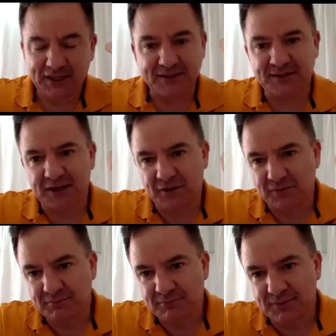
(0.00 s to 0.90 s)
that
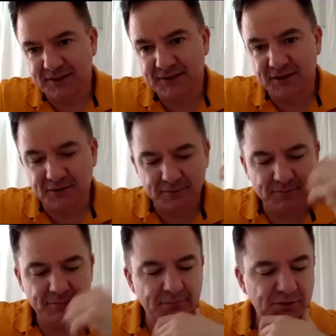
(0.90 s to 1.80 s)
second, listener
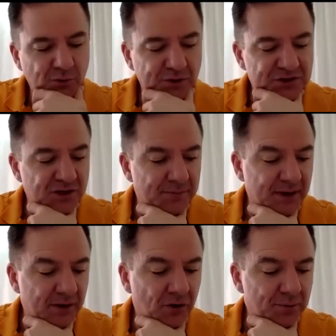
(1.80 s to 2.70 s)
question
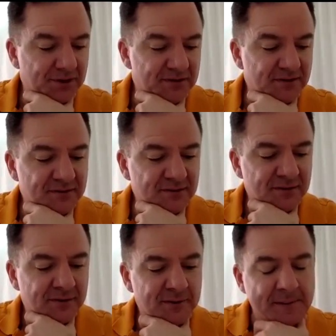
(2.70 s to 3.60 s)
about hobbies,
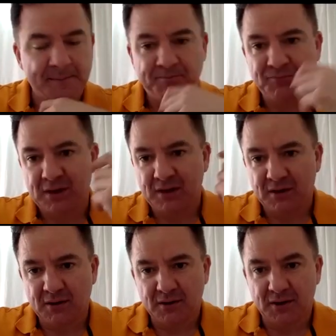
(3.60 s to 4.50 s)

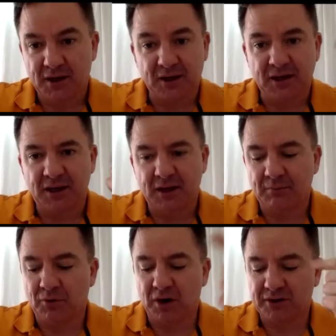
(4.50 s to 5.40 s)
you can
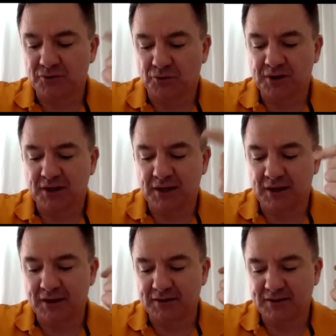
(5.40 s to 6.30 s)
hear Mike talking
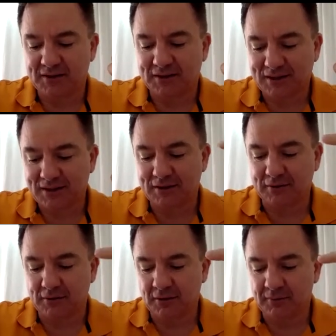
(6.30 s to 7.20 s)
there. There's
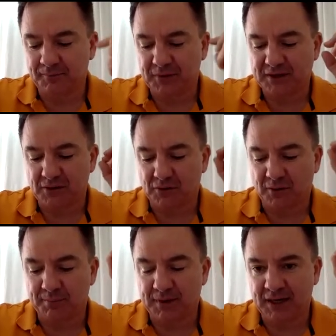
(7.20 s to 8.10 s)
still there's a
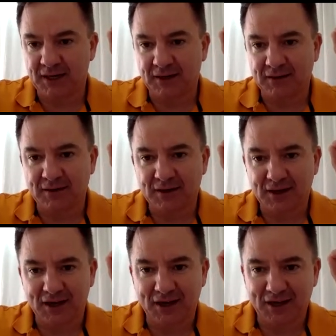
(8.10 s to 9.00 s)
lot of meaning
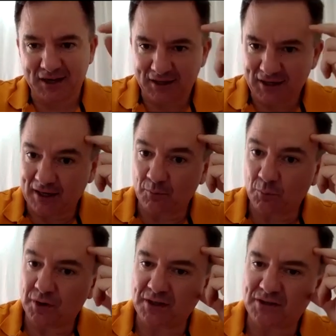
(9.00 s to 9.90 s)
in
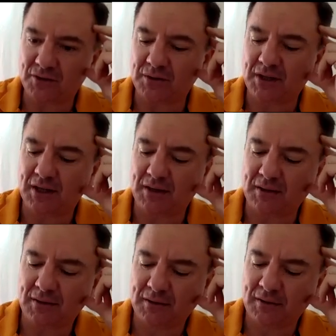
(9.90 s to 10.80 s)
in what he's doing there.
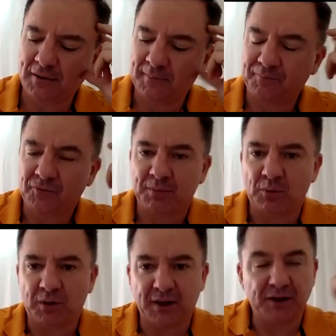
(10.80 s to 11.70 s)
I
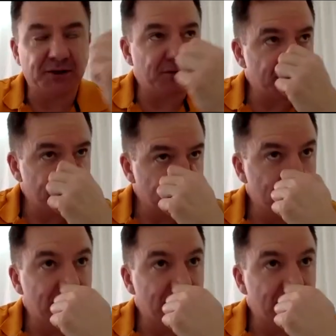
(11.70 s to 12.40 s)
mean, one of those